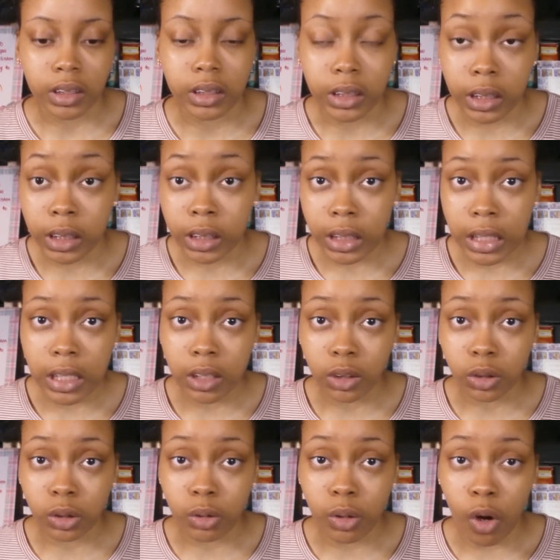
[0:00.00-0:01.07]
deity
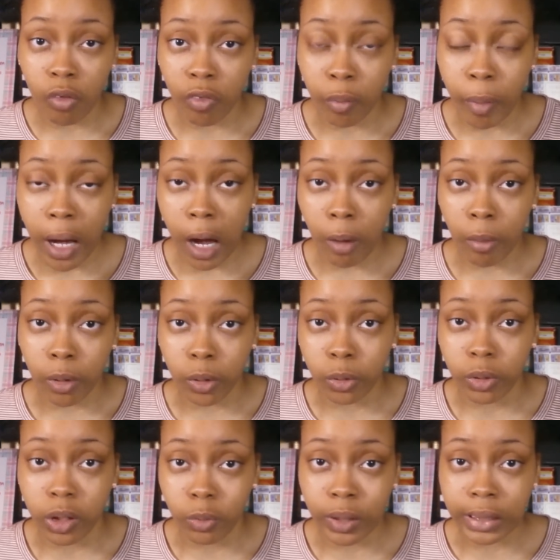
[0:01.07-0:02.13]
to overpower who
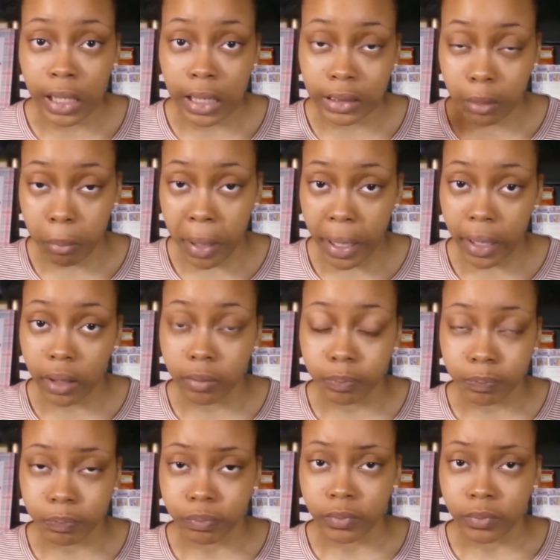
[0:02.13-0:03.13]
he was as a man.